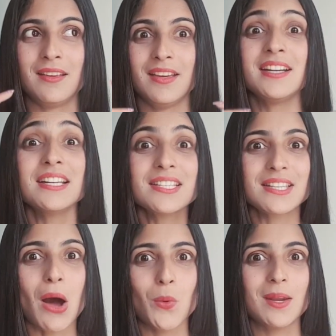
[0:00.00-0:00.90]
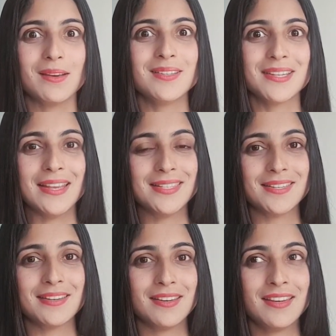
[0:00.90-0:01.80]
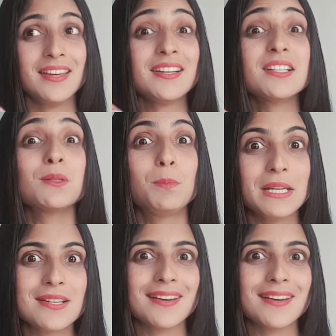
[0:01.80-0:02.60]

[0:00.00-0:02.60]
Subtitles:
it is sour in taste, it is bitter